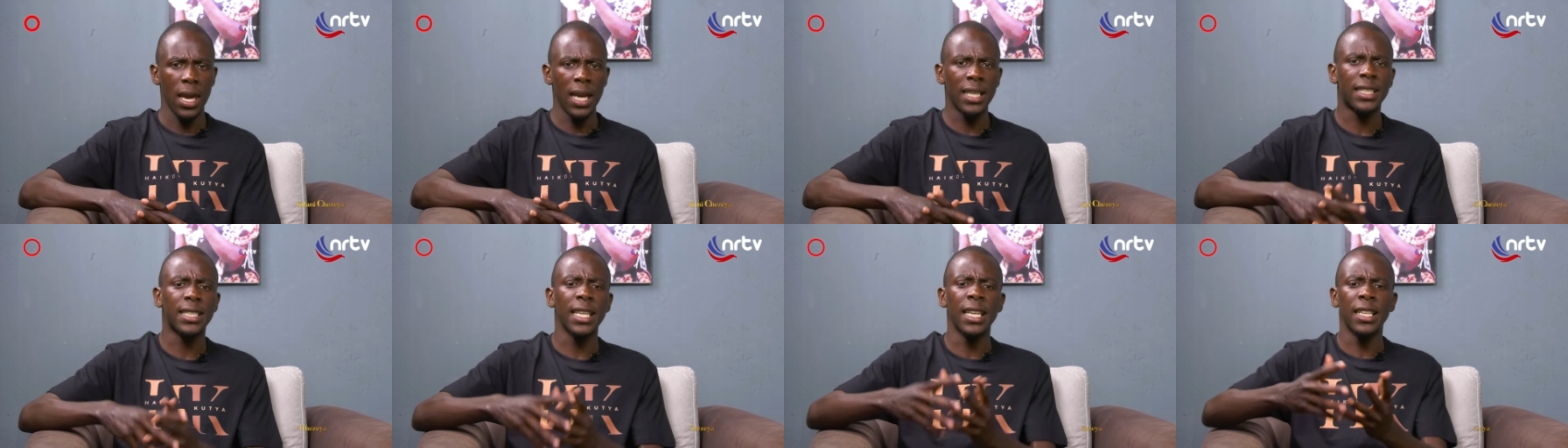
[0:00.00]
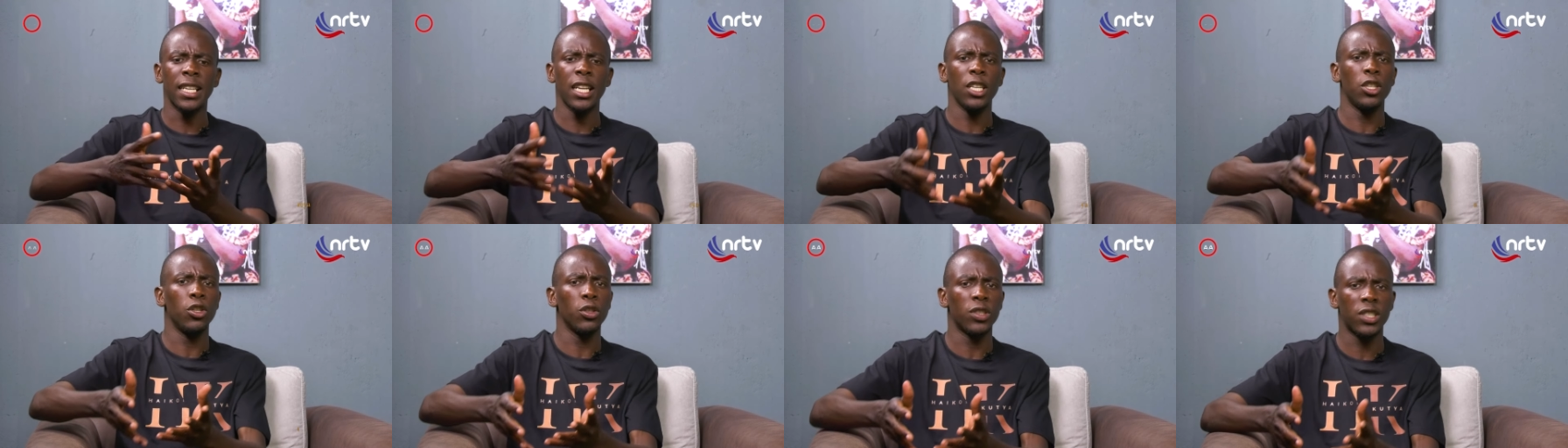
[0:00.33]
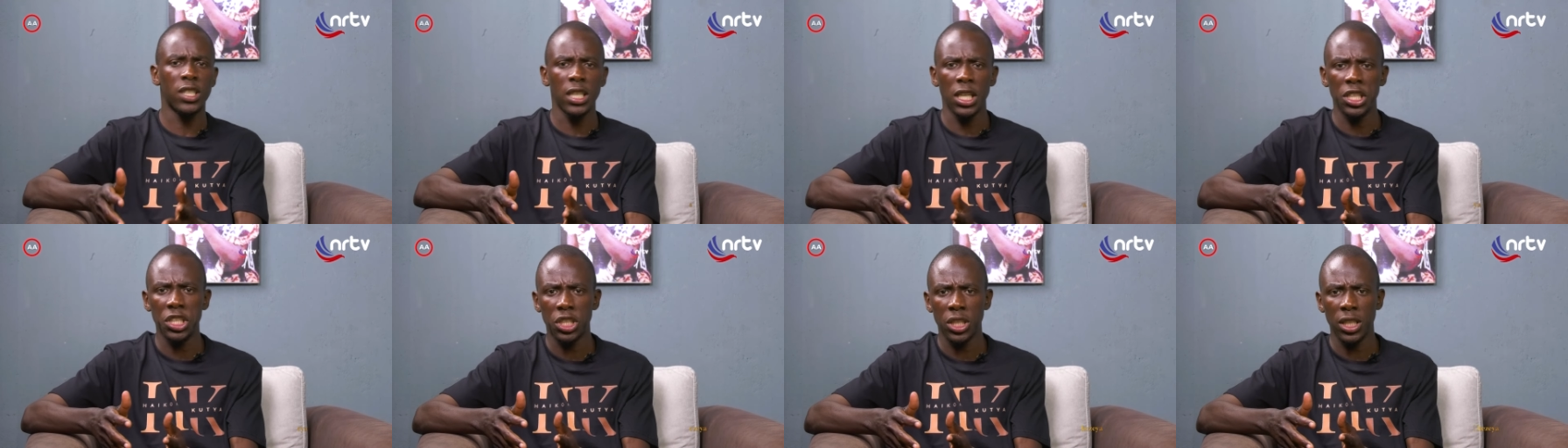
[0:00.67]
at a radio radio
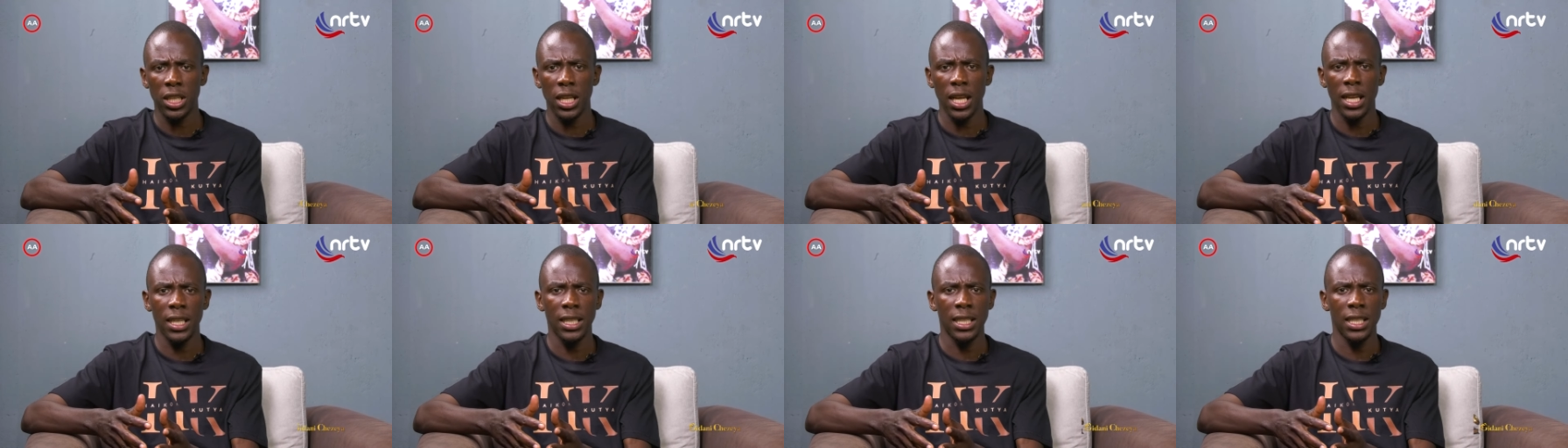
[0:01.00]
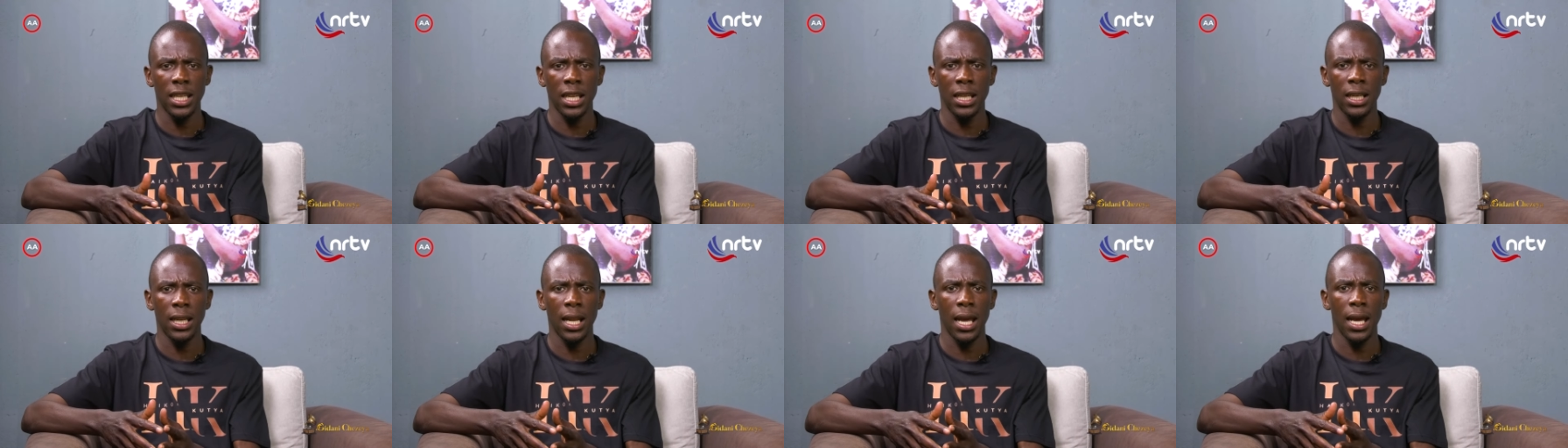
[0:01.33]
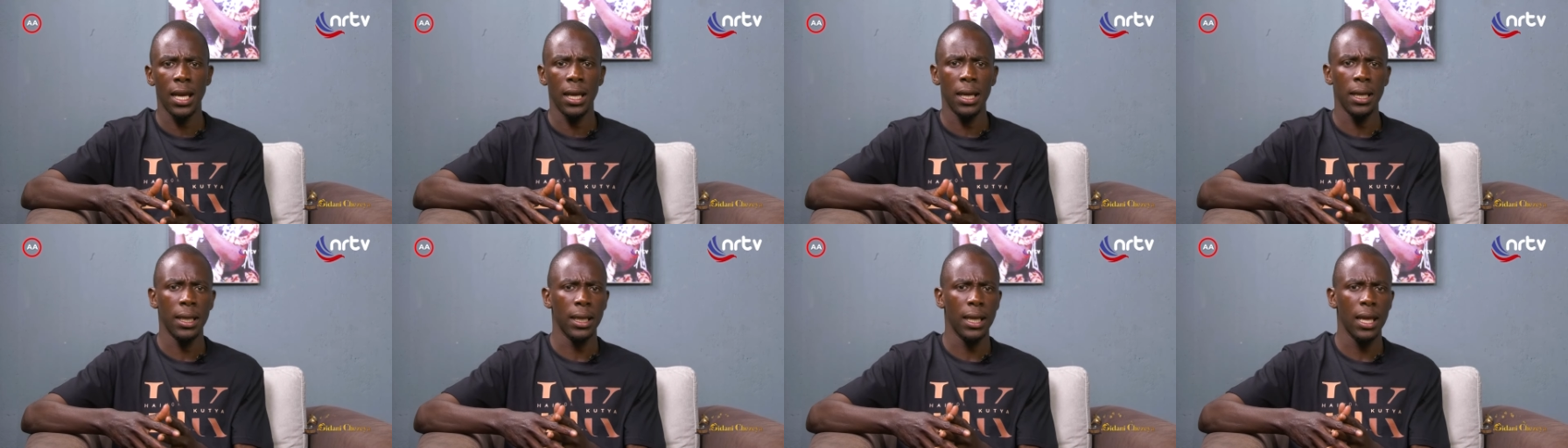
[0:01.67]
station and then
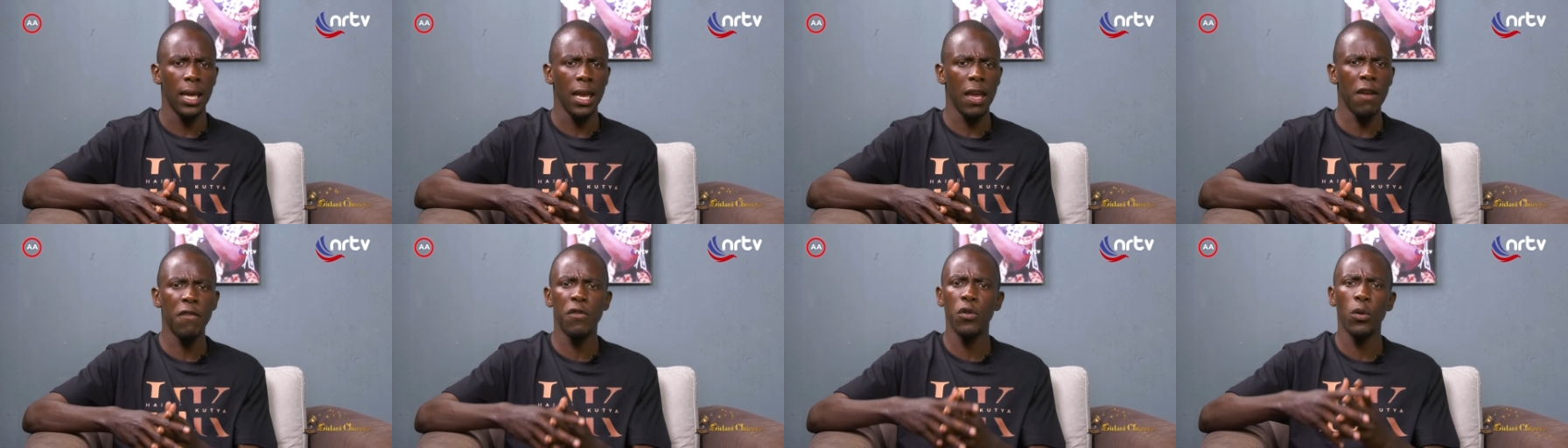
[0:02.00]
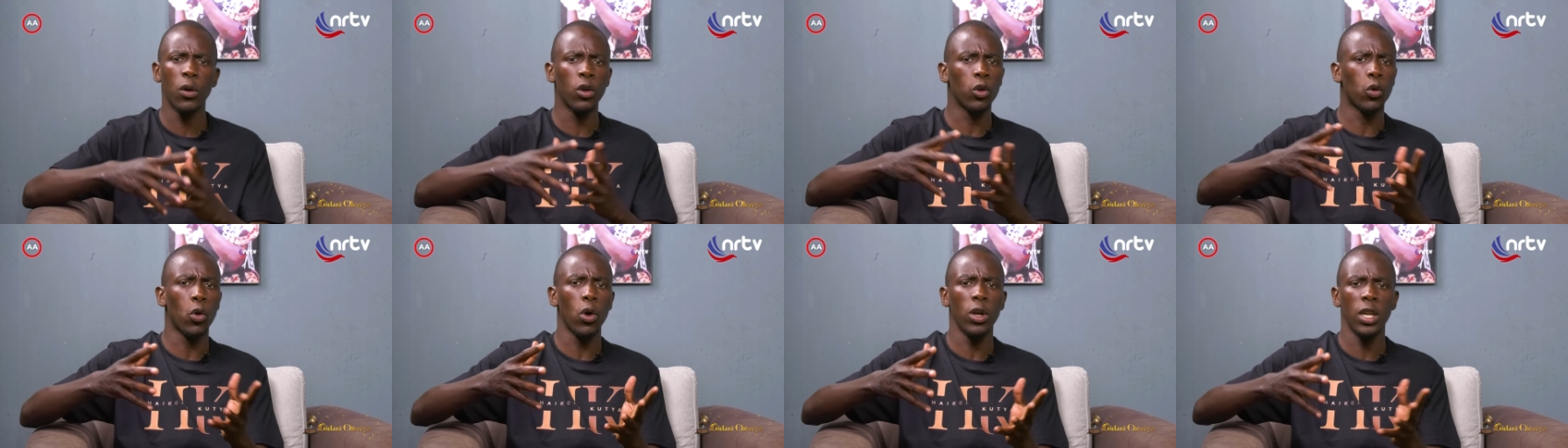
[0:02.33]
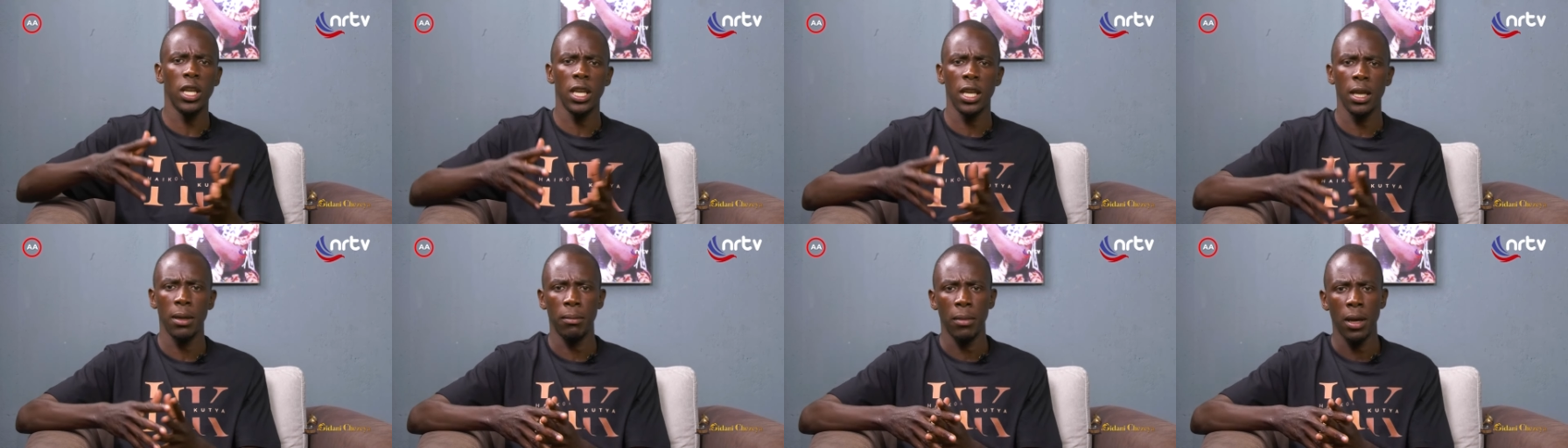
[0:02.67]
uh, everyone
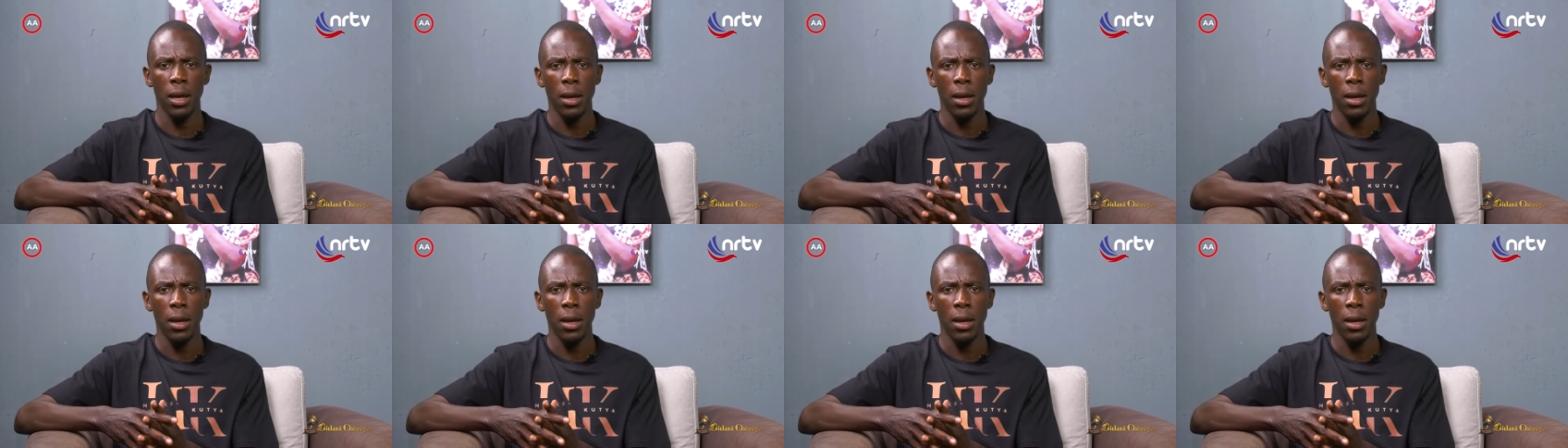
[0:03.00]
calling him